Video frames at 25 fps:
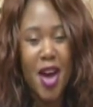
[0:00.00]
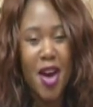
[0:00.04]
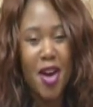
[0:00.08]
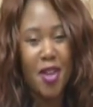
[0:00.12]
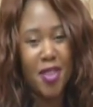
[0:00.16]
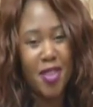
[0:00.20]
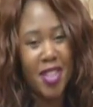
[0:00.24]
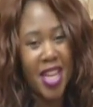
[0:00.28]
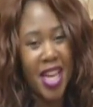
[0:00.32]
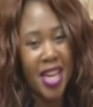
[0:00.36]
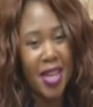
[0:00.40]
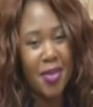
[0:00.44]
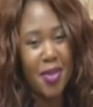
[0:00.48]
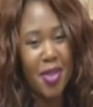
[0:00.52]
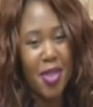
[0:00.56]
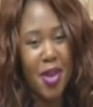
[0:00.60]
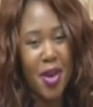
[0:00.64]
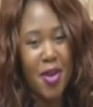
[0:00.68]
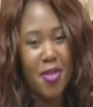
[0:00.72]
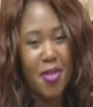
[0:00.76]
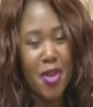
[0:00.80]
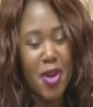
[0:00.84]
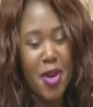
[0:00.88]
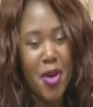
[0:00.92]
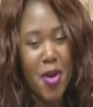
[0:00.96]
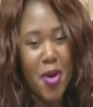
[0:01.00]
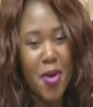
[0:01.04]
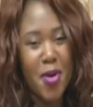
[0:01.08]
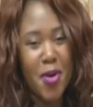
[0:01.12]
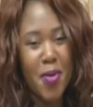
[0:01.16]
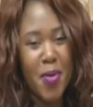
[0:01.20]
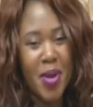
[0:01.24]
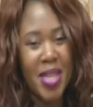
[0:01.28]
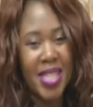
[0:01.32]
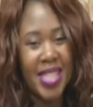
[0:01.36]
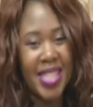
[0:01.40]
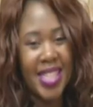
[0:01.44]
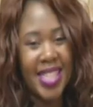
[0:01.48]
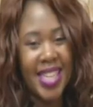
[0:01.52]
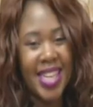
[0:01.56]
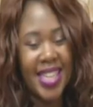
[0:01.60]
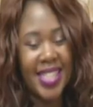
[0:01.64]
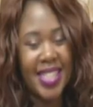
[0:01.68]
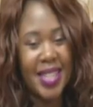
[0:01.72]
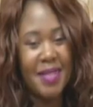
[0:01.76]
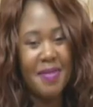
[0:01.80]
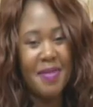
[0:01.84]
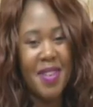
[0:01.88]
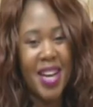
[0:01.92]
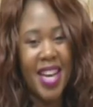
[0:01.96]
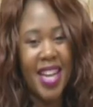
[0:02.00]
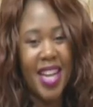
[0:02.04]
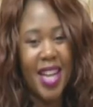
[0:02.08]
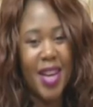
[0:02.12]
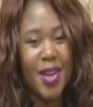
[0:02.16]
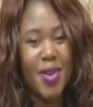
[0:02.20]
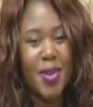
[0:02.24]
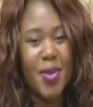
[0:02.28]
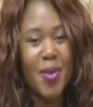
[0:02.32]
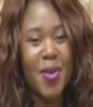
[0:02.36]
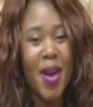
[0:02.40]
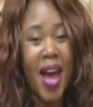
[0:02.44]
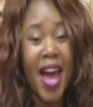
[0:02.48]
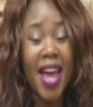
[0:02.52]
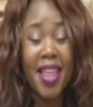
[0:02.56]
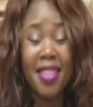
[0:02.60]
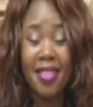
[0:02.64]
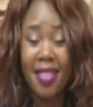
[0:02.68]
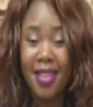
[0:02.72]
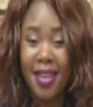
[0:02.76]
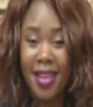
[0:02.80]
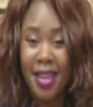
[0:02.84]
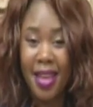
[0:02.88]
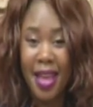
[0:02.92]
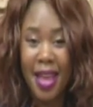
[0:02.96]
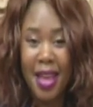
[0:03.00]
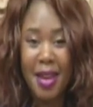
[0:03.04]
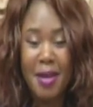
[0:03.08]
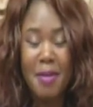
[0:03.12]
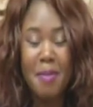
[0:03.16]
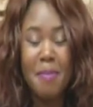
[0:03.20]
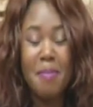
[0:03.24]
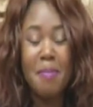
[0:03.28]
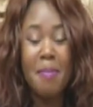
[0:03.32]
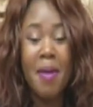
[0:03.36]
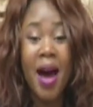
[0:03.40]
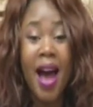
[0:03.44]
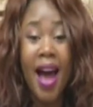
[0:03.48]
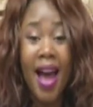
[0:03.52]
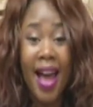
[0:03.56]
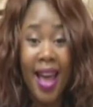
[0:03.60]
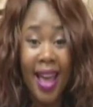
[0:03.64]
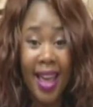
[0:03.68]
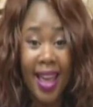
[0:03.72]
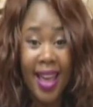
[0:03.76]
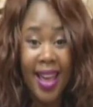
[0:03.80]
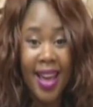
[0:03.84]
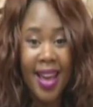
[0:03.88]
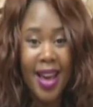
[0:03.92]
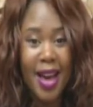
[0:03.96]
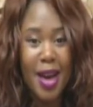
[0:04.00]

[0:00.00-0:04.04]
of chatting with our very own Wezi Kasambala, who I think, in my